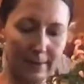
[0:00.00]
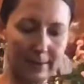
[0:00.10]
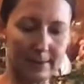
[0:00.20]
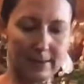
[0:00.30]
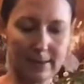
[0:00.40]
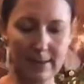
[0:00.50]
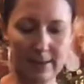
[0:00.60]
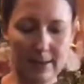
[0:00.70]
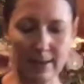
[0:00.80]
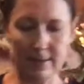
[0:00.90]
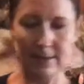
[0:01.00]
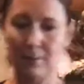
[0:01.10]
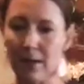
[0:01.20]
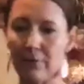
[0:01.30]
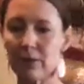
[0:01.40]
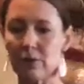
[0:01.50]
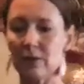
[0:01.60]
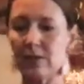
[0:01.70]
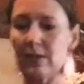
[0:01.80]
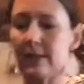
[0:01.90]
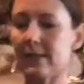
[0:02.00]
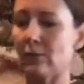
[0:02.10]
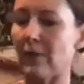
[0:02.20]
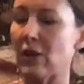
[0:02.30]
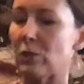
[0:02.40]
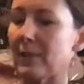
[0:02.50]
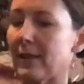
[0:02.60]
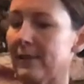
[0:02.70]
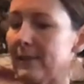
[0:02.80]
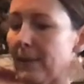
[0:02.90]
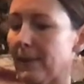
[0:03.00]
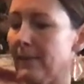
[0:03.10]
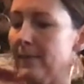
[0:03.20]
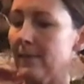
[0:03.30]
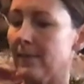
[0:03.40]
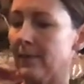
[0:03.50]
this lavender into this arrangement as well.